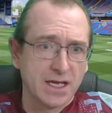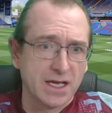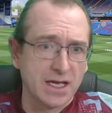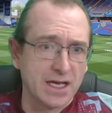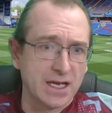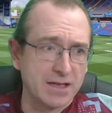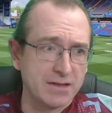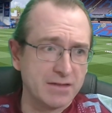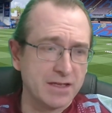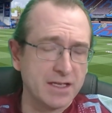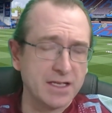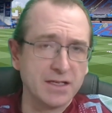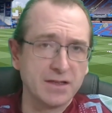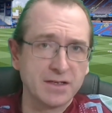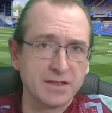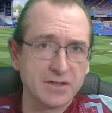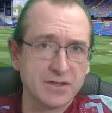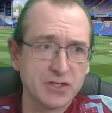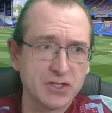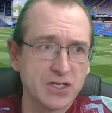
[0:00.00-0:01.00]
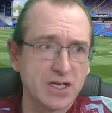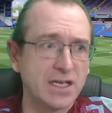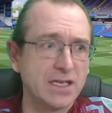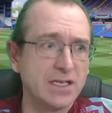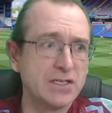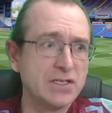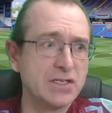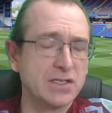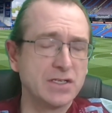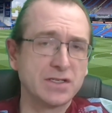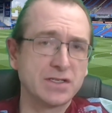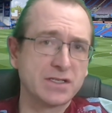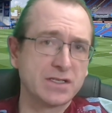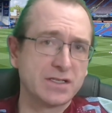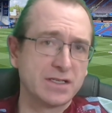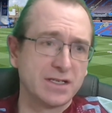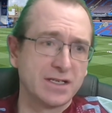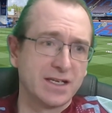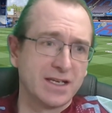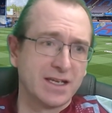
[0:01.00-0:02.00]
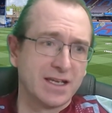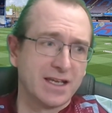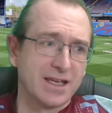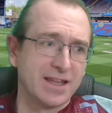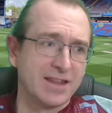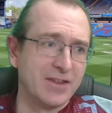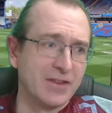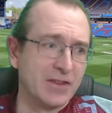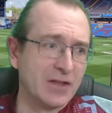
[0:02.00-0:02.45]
And I think the changes that